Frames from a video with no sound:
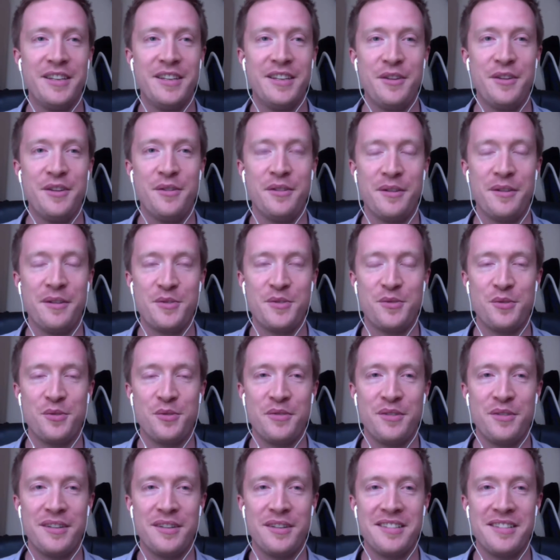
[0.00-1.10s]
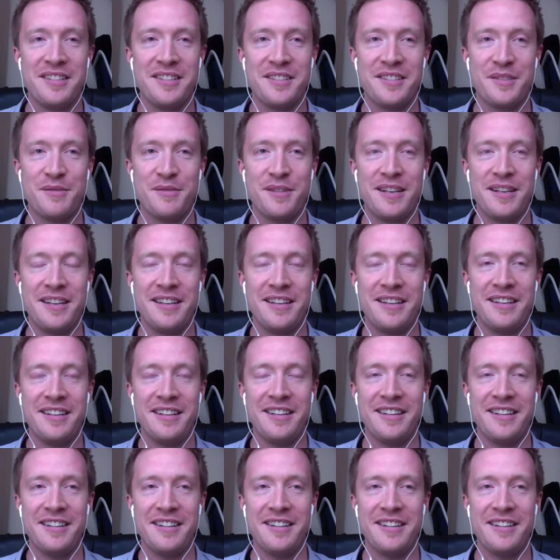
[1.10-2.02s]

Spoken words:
you, and I'm sure all of your listeners are really